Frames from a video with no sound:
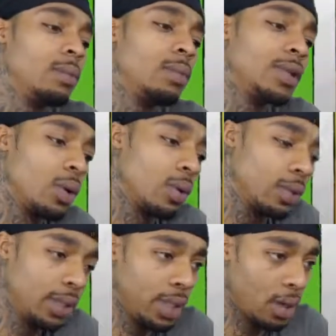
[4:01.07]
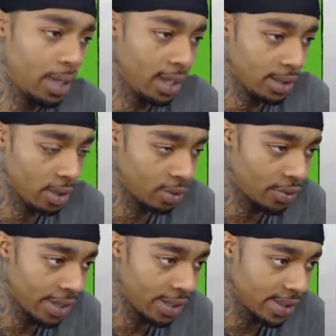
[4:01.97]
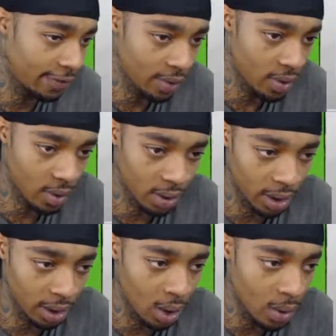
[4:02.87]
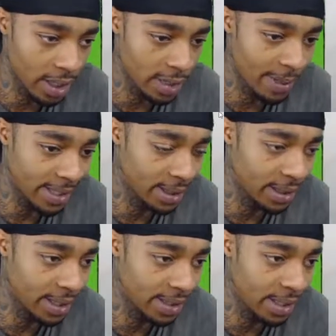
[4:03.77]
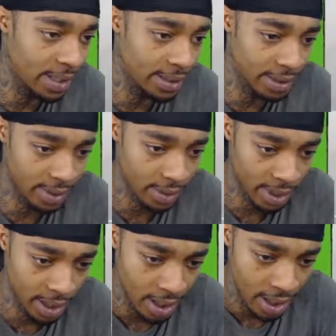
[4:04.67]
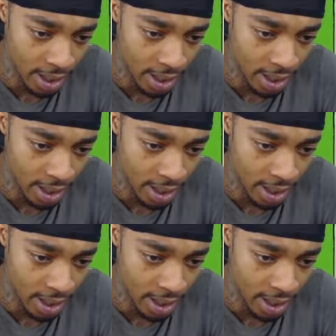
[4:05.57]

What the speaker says: So green is difficult. The lower it is basically is the easiest. Okay.